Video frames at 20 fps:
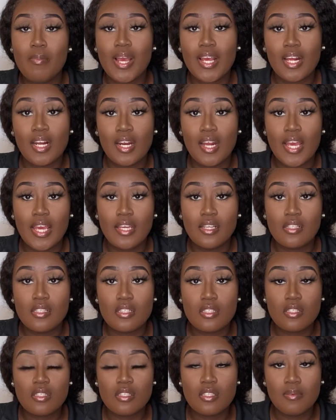my
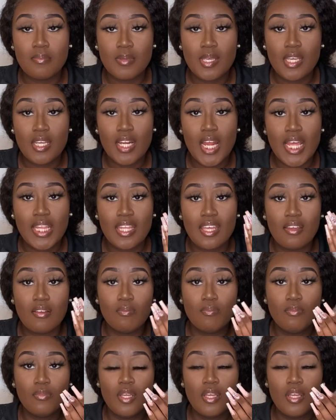clients to be like there.